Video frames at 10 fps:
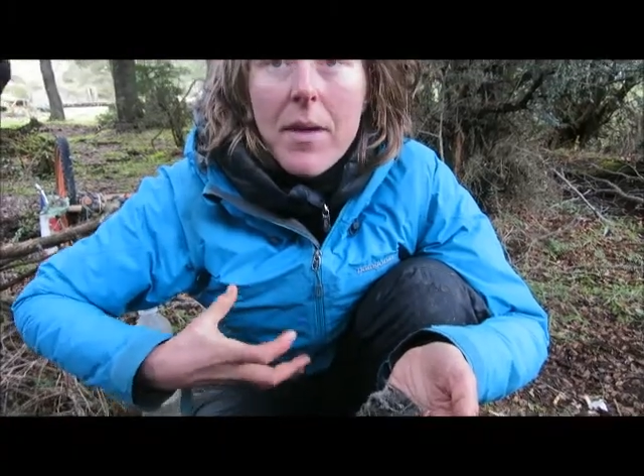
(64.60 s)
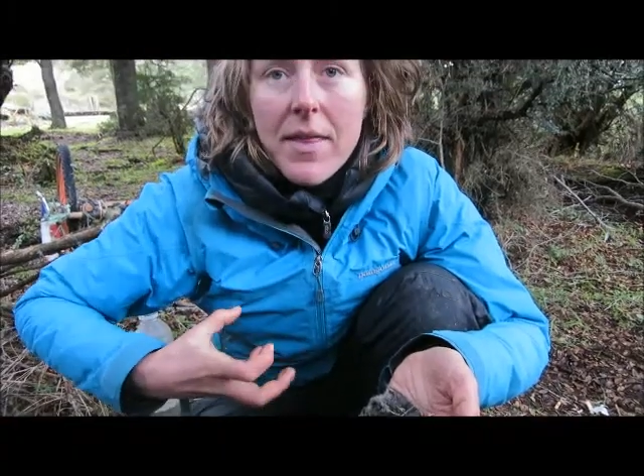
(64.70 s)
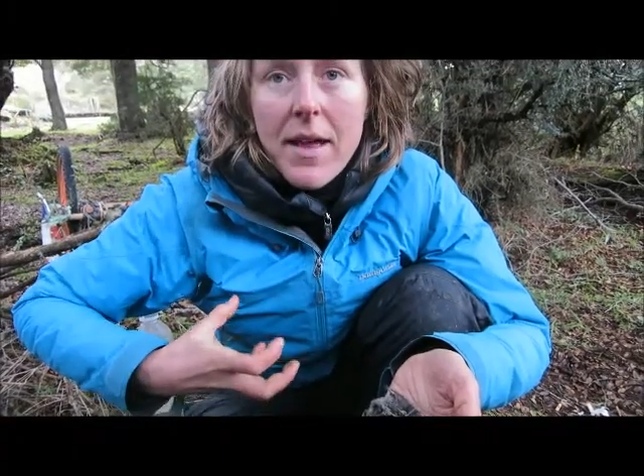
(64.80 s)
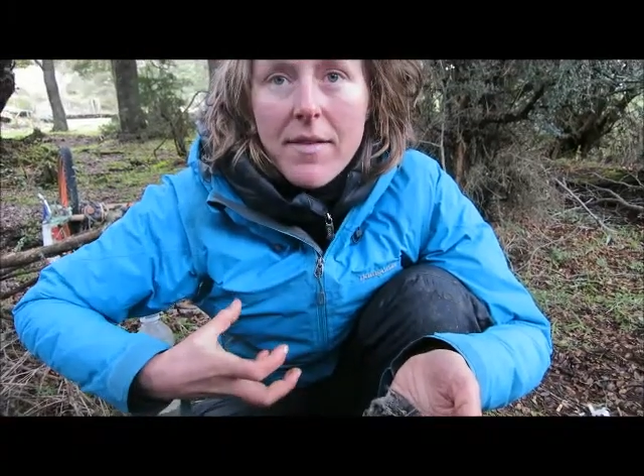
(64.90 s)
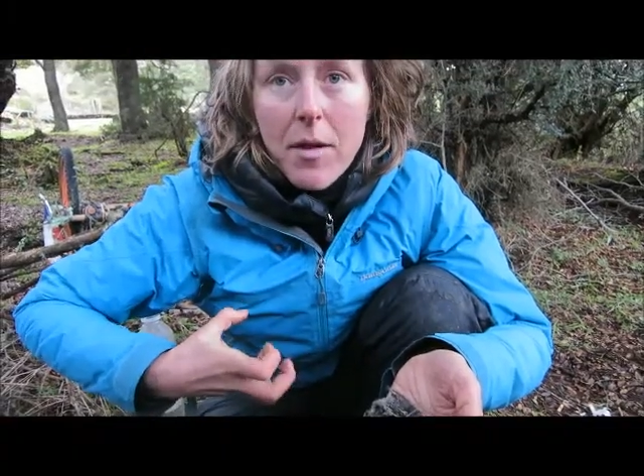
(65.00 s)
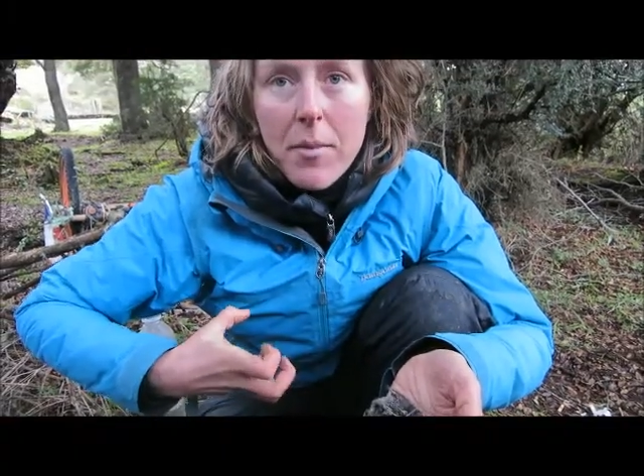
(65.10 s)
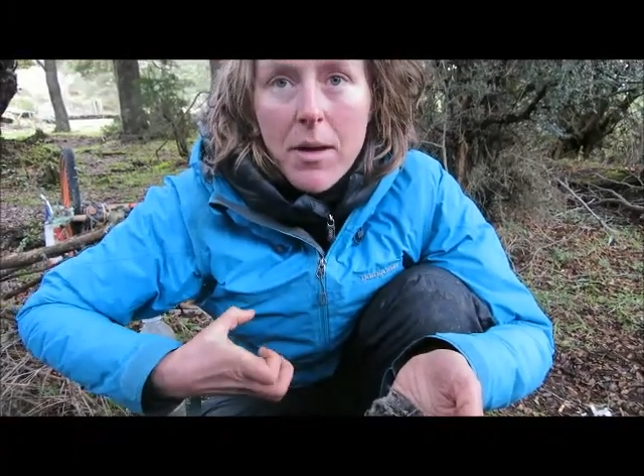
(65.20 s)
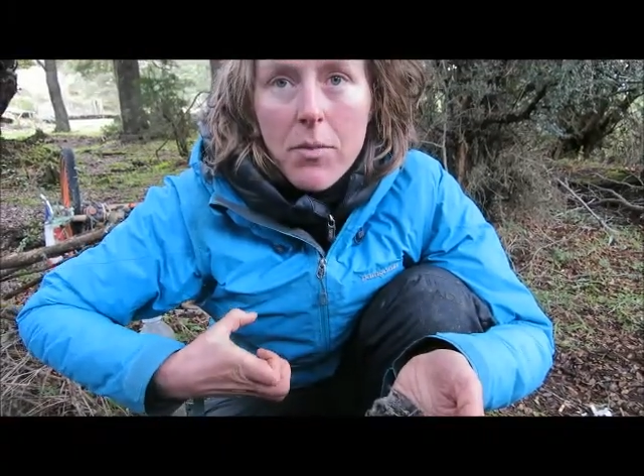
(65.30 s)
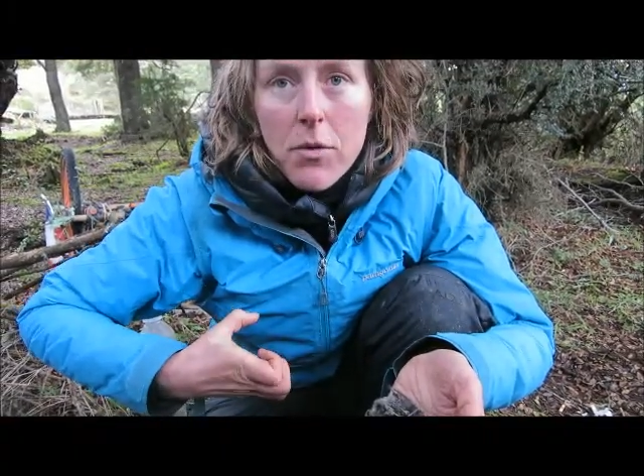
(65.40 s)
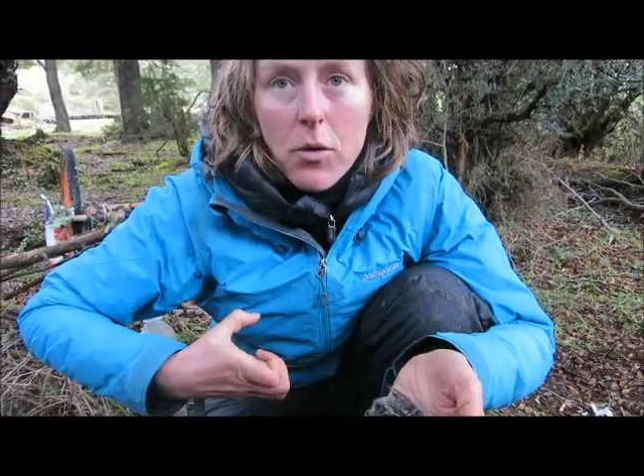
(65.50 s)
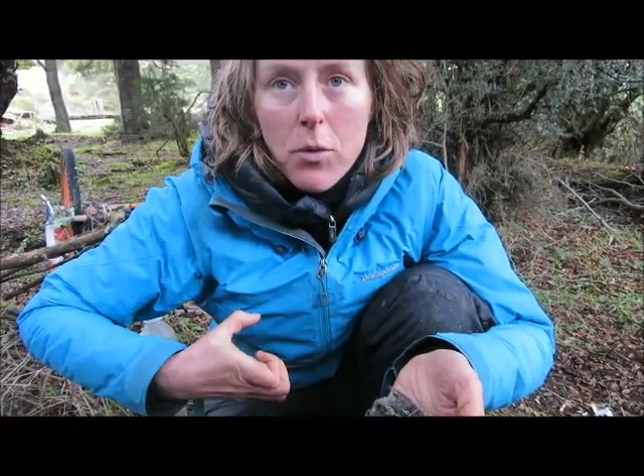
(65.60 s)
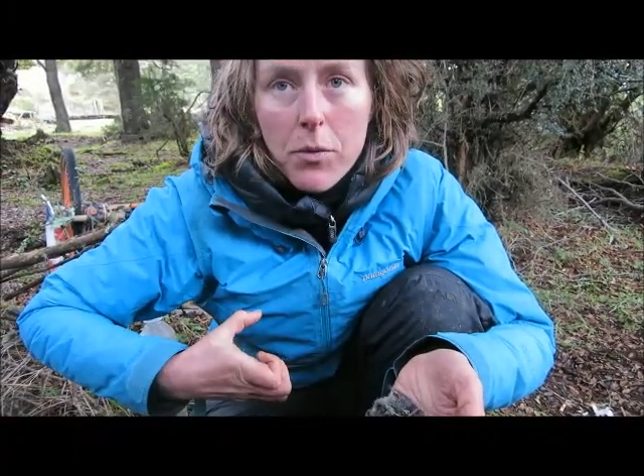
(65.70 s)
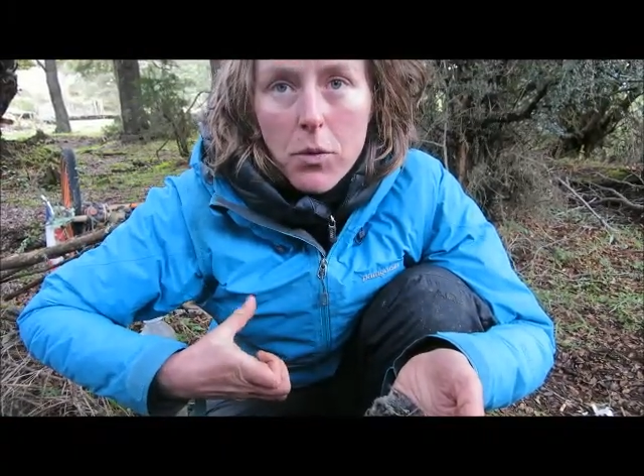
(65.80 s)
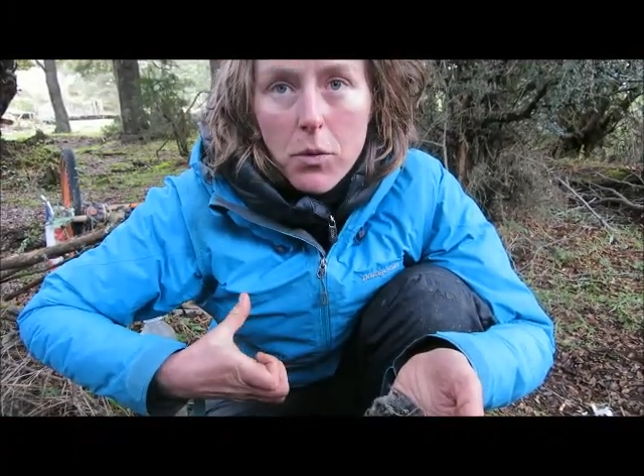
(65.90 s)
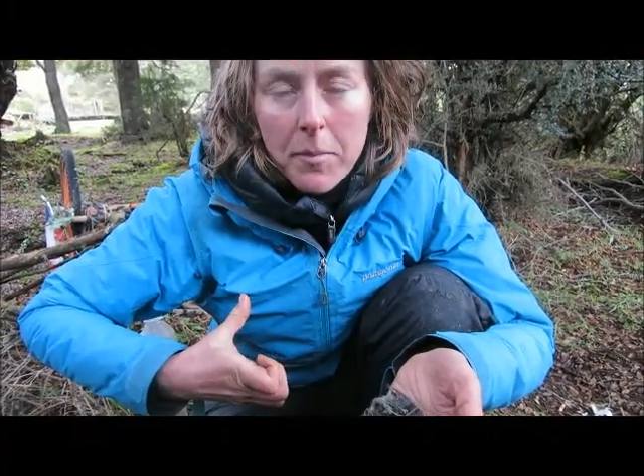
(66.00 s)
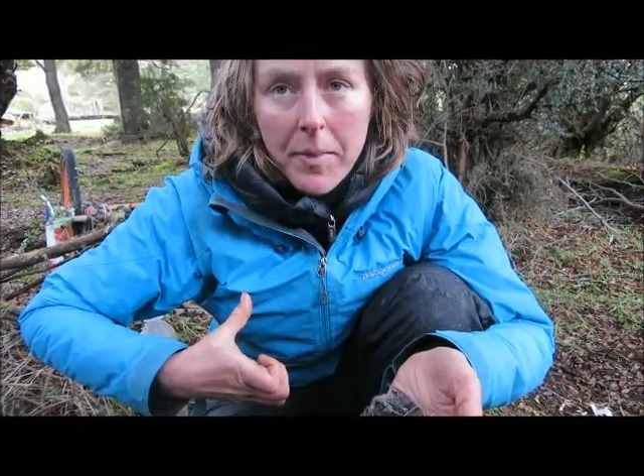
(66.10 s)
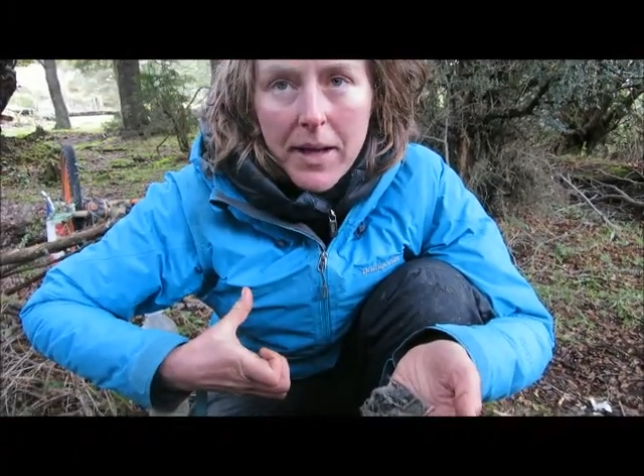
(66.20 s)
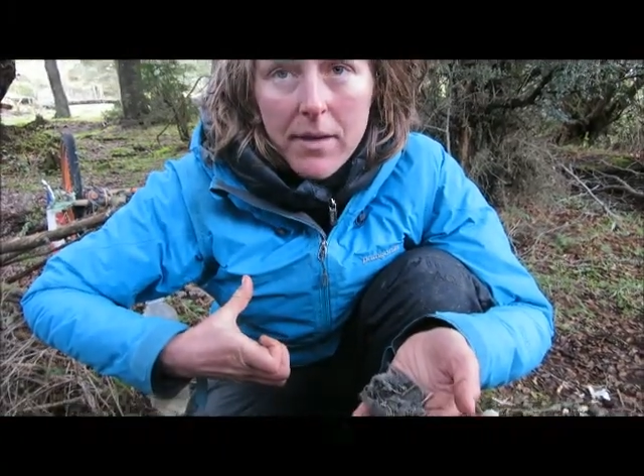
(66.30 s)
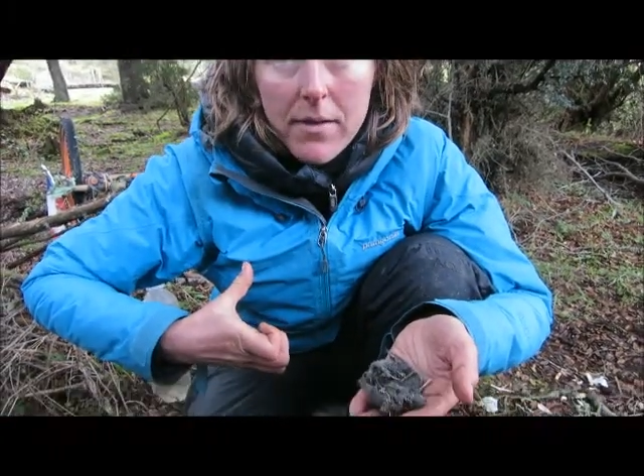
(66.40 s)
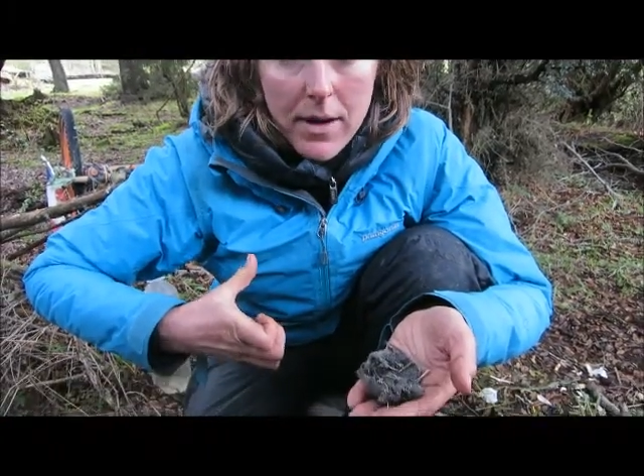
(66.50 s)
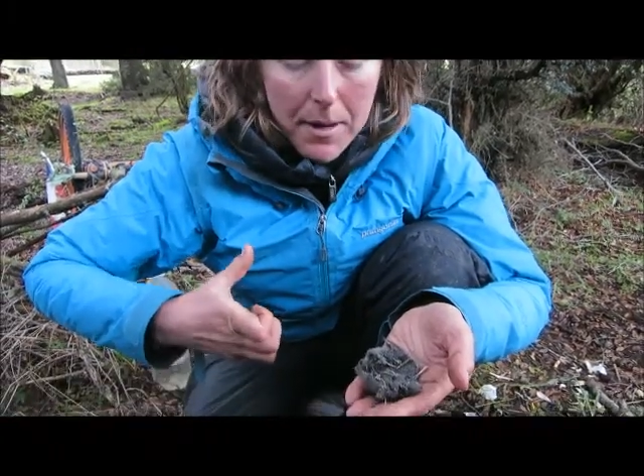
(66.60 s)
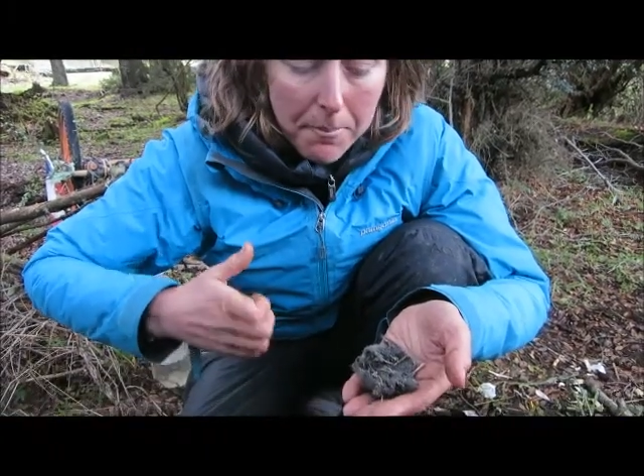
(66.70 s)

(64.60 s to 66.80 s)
in their tummy, absorbs all the meat,